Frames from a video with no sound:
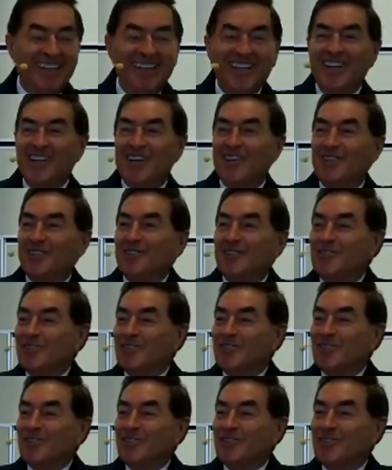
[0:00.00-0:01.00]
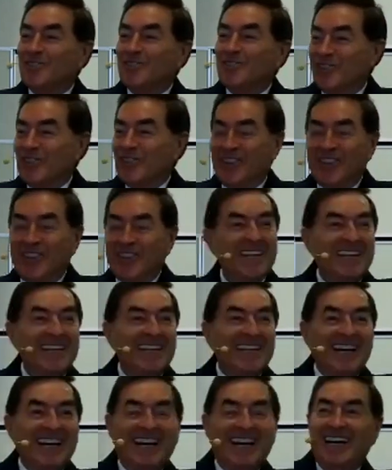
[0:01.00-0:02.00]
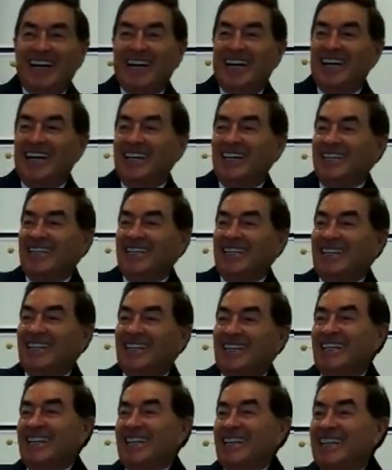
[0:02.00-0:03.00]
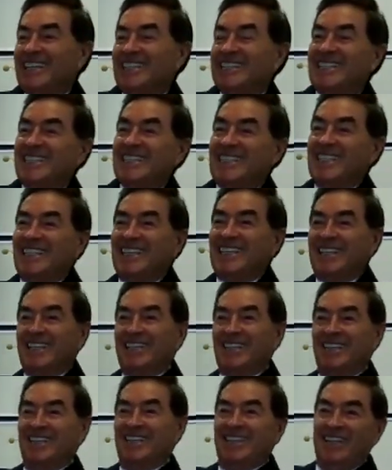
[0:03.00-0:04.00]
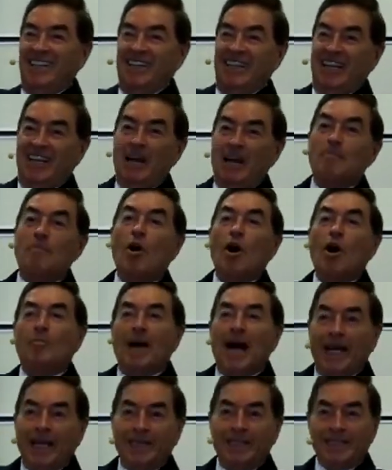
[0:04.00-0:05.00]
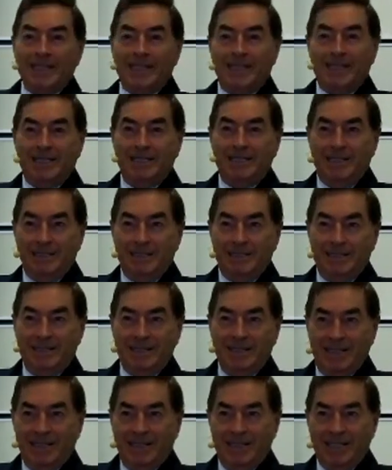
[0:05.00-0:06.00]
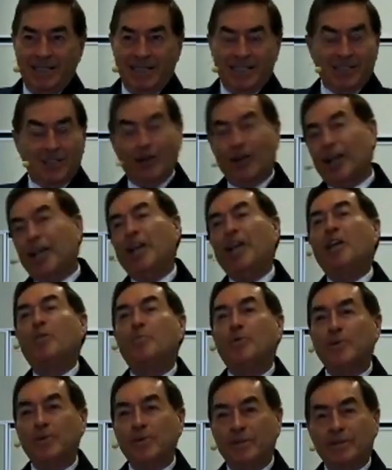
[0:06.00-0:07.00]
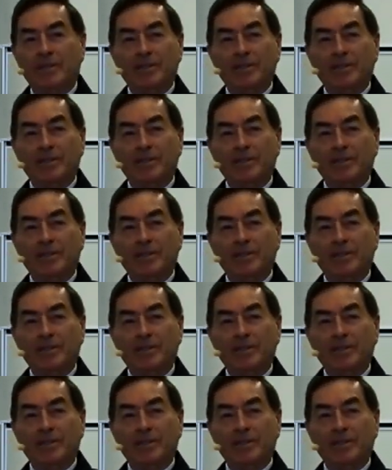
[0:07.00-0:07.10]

Ruth uh, is uh, a Moabite, she's not a Hebrew,